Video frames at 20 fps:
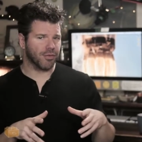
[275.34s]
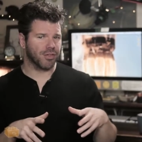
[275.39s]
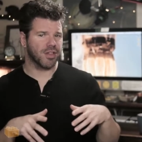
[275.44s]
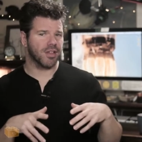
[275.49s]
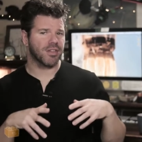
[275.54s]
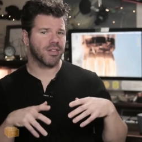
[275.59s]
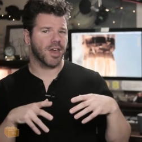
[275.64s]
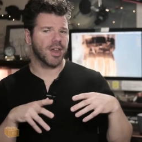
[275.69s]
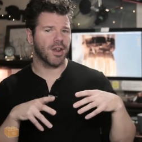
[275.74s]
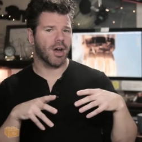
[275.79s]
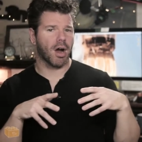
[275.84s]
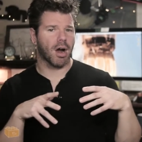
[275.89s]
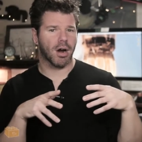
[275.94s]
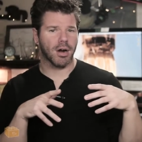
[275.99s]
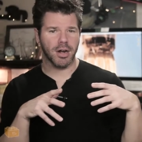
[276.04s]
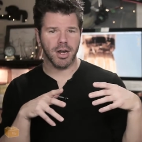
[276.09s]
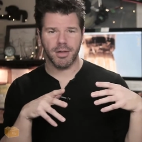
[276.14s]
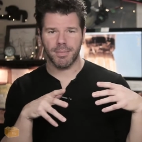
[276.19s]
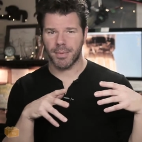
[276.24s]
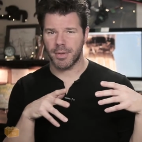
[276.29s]
since I'd
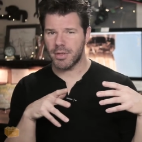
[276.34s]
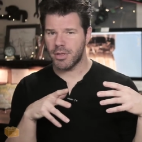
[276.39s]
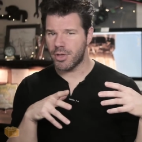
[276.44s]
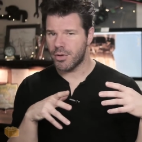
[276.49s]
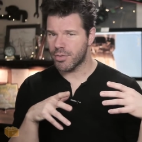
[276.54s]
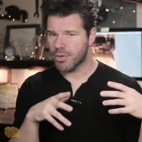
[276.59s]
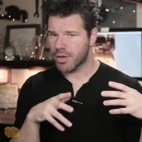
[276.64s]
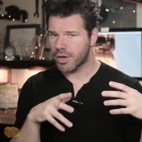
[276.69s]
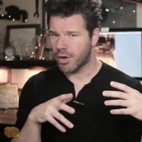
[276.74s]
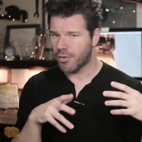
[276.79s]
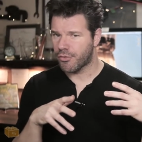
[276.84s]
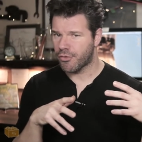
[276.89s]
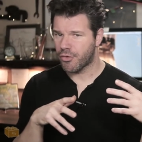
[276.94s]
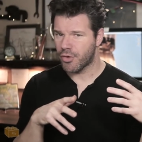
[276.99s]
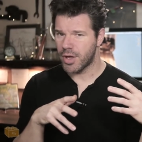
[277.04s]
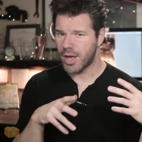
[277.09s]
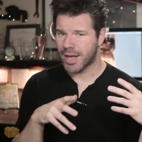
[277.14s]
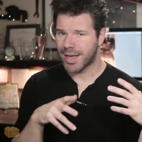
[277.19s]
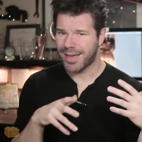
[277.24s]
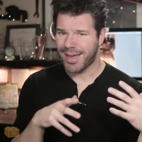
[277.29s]
already been using a
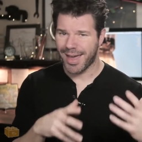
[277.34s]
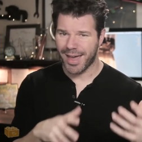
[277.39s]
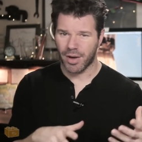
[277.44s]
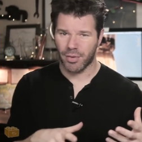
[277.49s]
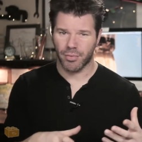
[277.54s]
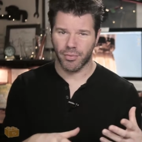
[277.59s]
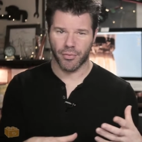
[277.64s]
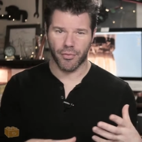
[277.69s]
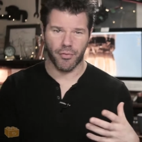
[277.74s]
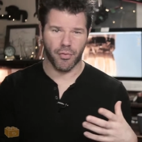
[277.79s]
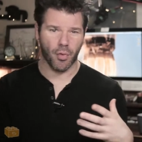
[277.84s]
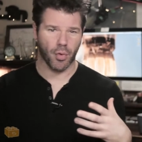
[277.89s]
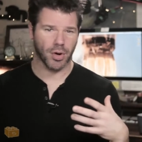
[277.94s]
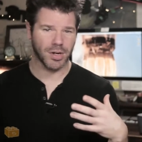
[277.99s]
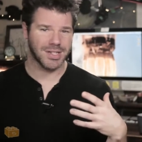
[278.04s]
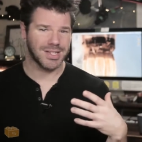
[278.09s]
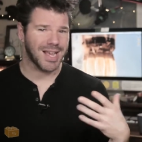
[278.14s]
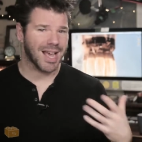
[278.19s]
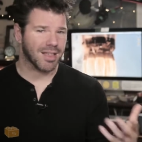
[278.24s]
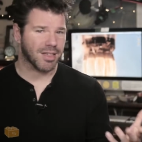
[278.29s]
free account for
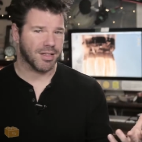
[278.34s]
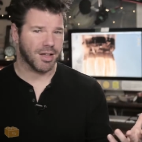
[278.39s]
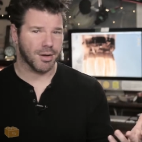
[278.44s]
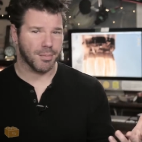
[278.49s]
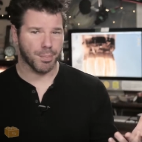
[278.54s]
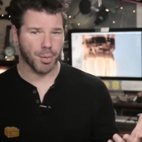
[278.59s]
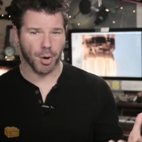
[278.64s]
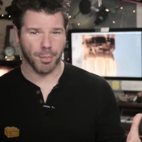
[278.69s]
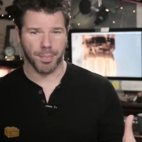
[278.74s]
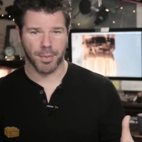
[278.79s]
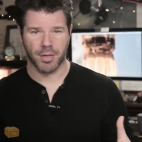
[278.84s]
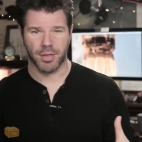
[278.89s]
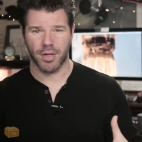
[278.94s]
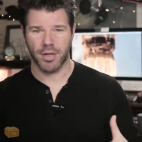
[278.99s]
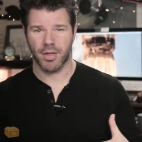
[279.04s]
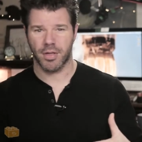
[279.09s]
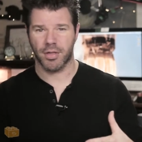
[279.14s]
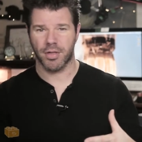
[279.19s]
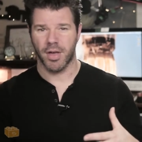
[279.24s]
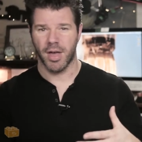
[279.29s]
testing
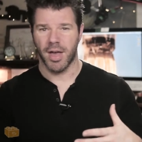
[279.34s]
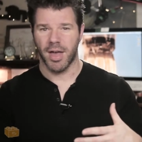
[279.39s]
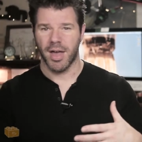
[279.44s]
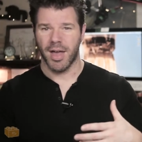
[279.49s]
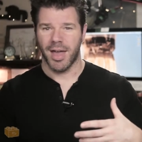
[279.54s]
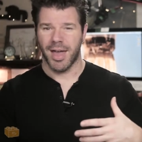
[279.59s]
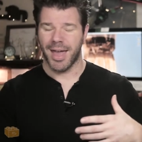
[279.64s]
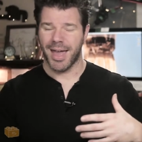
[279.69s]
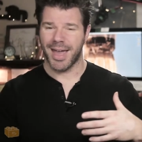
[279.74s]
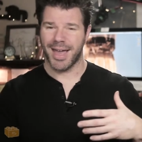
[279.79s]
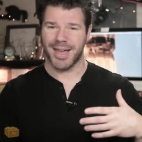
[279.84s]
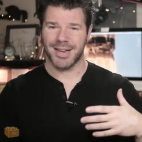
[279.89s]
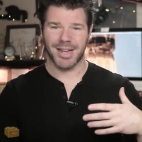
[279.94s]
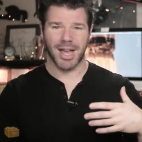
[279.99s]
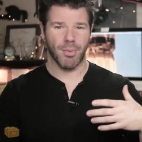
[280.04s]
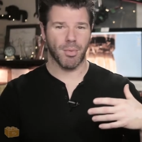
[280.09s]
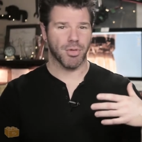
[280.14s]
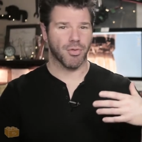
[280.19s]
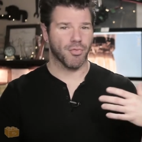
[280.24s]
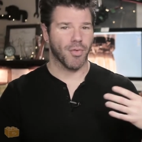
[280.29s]
purposes and
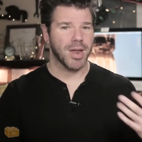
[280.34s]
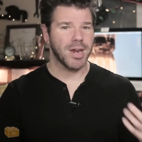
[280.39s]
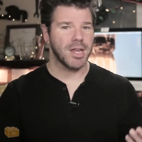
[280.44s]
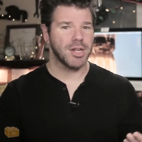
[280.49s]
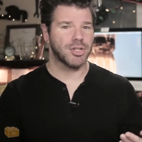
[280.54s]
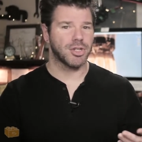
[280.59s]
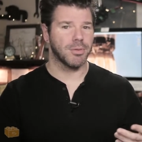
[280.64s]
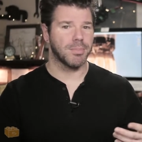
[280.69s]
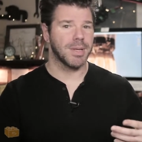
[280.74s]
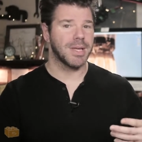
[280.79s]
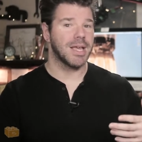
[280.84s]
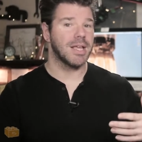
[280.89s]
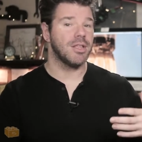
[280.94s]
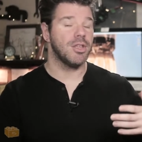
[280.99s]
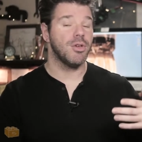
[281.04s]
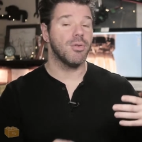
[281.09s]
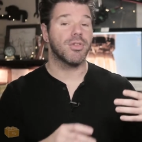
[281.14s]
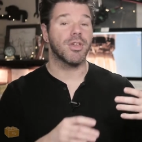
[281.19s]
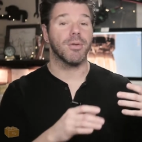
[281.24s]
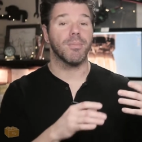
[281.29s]
I was ready to
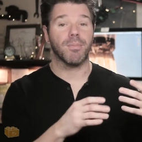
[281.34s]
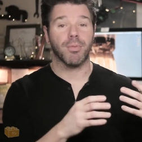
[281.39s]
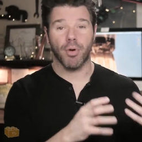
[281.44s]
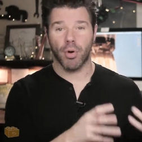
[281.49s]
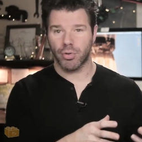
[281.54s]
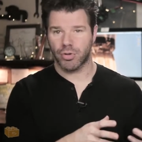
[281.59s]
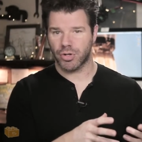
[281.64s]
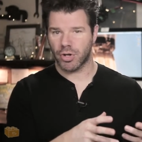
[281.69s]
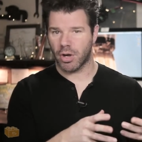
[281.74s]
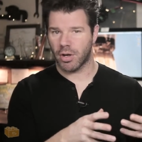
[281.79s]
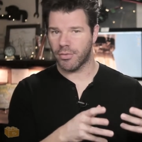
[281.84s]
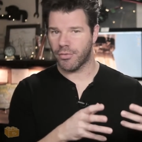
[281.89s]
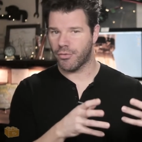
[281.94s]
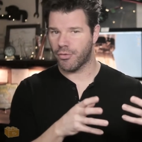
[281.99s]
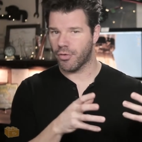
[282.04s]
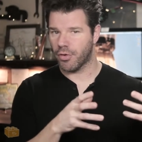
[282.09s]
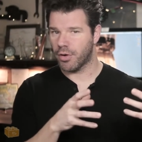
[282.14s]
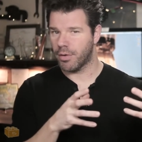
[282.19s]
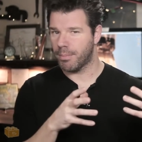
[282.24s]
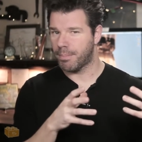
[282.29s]
begin using Proton
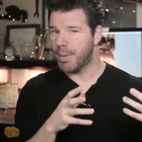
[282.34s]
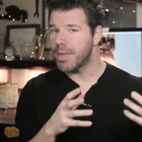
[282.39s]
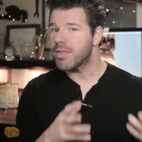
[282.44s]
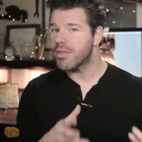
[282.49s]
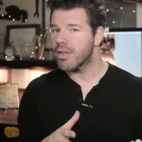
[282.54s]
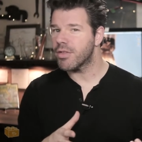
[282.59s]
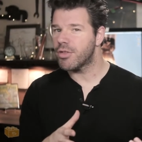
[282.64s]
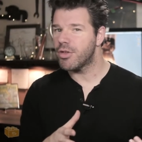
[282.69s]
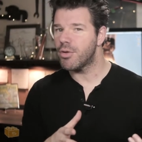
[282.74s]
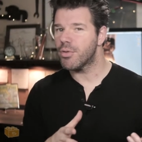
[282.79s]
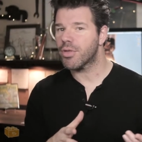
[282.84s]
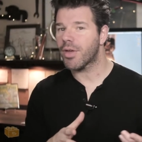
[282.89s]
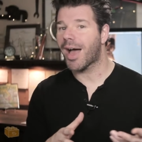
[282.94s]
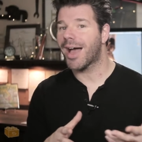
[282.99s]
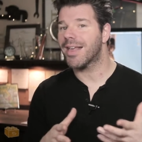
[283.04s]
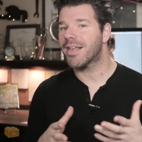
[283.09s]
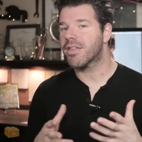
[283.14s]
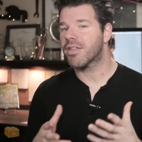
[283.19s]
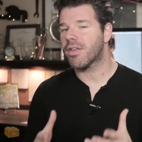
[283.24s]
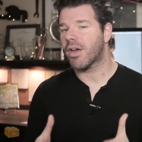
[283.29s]
for business use,
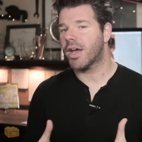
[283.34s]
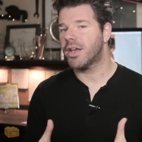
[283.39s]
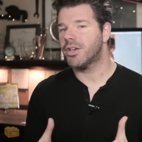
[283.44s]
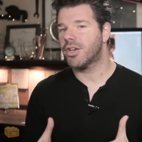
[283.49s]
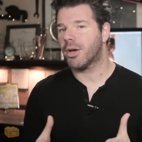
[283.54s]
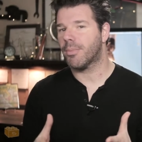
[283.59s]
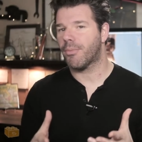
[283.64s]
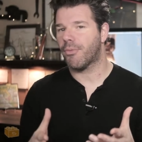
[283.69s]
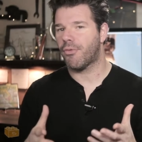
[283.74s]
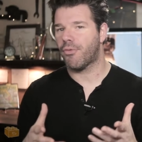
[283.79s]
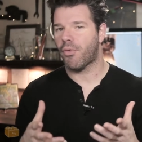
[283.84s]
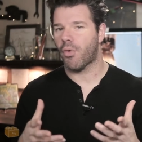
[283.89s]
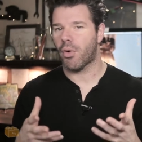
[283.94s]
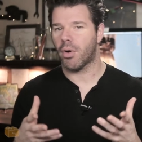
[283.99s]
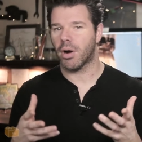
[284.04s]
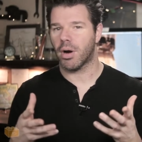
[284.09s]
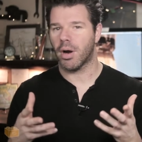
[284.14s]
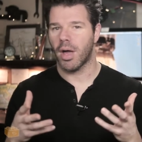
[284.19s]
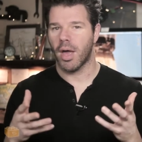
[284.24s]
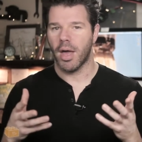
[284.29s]
I signed up
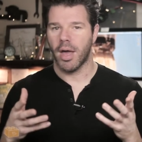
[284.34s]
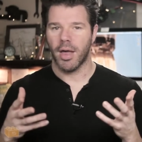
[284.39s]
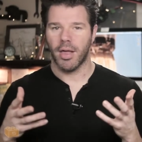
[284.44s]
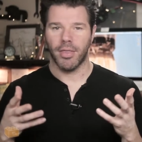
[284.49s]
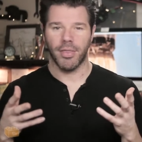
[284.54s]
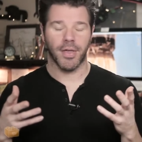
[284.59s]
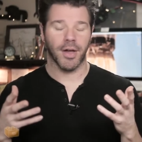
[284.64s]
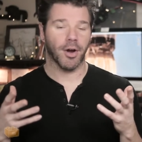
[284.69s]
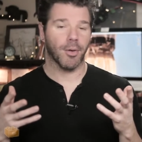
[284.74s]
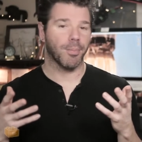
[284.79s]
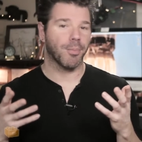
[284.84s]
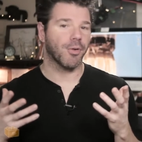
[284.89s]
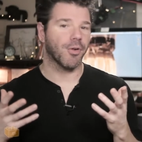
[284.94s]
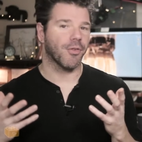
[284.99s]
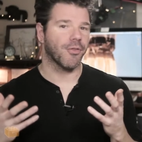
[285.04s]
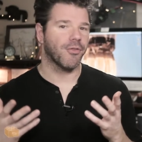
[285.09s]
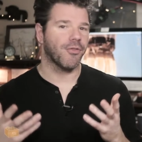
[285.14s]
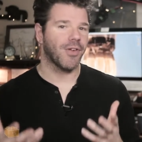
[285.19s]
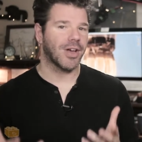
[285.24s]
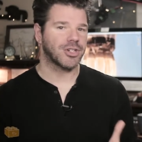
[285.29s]
for their
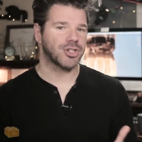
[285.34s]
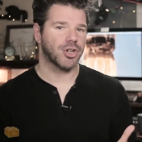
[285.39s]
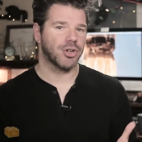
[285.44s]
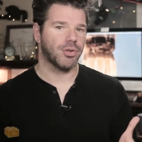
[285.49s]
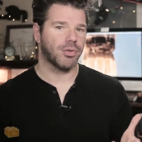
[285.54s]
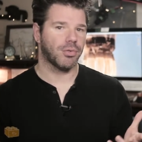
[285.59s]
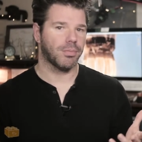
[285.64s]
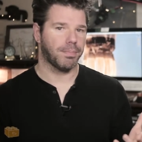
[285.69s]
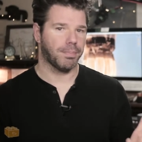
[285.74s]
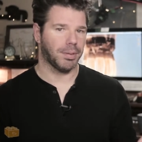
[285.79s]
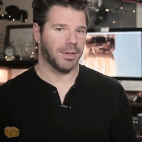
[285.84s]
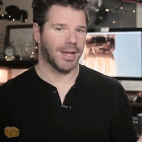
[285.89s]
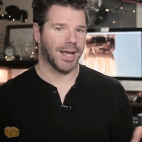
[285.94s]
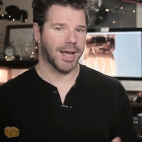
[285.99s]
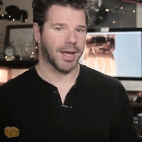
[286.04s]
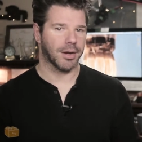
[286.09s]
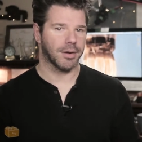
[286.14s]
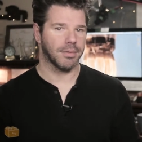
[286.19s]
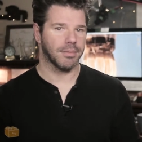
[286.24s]
professional plan.